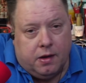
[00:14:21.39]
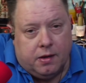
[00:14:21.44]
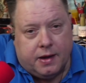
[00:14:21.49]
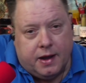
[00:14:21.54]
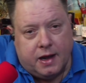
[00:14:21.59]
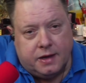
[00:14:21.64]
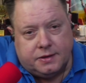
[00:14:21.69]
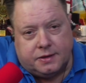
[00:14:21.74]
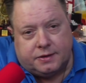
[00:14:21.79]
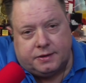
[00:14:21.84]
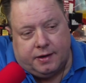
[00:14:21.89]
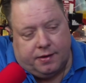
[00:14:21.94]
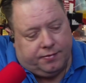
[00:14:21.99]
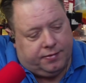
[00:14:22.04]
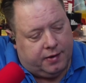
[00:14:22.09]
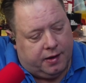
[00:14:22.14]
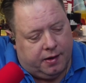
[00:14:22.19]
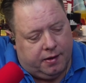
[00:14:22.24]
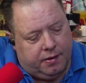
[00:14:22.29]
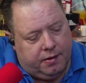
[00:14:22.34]
they had all kinds of
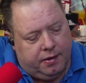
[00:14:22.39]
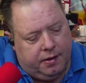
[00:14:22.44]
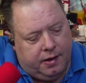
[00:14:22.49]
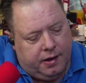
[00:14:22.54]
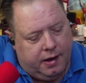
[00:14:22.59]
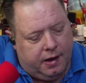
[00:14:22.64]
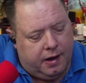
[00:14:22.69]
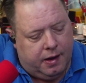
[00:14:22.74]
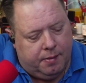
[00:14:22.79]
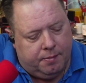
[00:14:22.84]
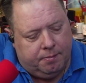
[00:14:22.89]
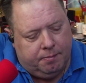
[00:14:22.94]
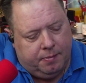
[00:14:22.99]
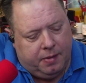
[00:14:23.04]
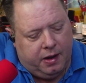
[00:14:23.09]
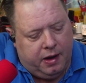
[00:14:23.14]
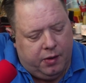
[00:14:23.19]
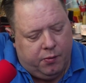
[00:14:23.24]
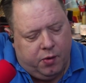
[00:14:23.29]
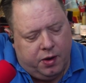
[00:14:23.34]
stuff there.
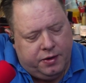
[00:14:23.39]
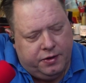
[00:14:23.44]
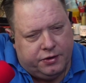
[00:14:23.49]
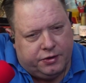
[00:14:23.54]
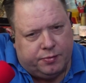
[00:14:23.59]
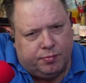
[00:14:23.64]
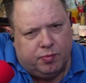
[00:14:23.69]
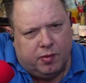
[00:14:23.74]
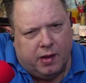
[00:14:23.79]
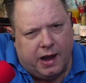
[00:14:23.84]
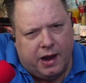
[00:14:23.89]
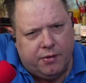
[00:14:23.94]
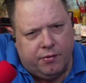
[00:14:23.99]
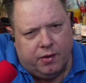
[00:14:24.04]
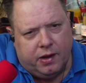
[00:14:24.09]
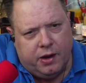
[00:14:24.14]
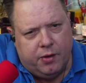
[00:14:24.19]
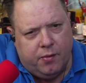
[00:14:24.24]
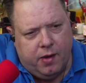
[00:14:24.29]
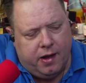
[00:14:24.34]
Um, it wasn't
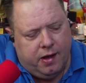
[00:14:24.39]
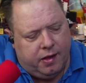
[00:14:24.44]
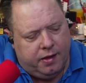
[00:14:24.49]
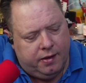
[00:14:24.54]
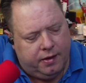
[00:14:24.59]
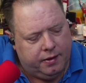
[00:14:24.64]
displayed really